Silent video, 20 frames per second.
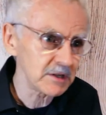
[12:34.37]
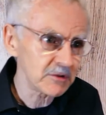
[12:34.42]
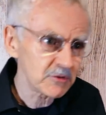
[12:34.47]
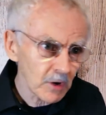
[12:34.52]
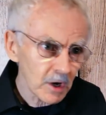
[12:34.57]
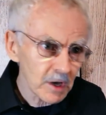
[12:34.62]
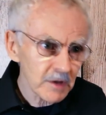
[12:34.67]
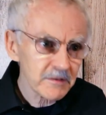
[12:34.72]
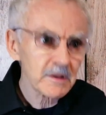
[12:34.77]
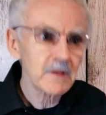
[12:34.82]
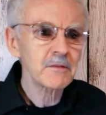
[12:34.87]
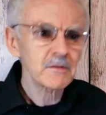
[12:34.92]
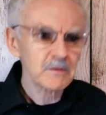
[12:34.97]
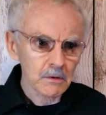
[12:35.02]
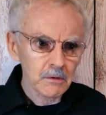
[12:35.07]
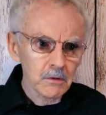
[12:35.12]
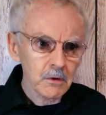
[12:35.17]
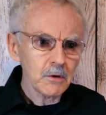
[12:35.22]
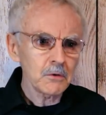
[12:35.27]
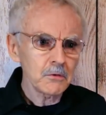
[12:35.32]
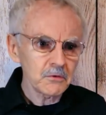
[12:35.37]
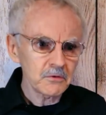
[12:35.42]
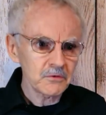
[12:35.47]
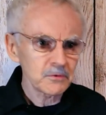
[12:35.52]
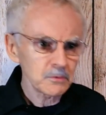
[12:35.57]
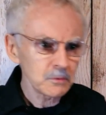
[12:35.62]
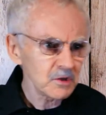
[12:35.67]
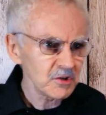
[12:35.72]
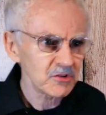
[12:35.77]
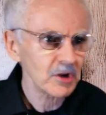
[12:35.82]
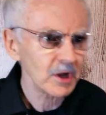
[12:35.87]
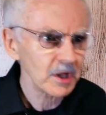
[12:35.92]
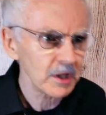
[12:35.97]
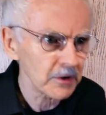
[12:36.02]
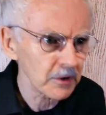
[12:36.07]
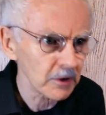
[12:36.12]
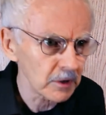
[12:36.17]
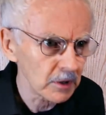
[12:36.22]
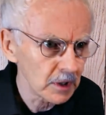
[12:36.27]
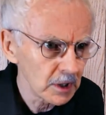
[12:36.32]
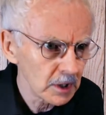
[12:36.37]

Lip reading: draws us close to each other,